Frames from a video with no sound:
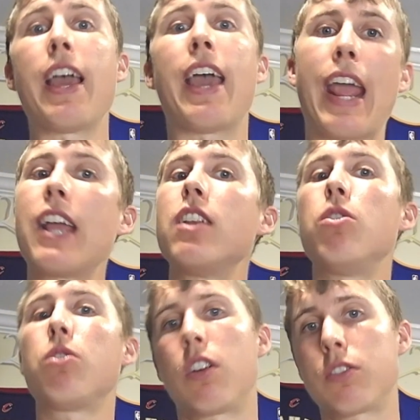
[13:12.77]
And you
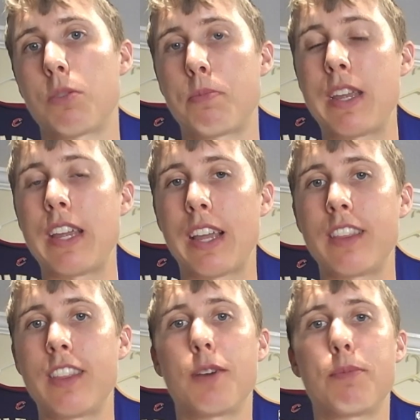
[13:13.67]
can also be in
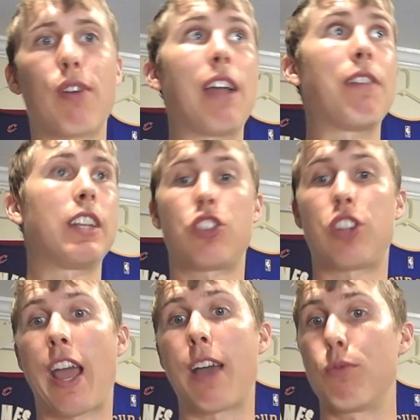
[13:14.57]
their private
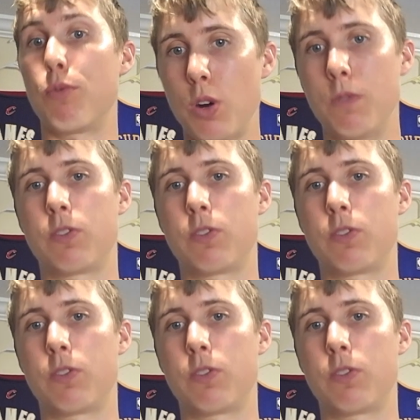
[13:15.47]
chat room.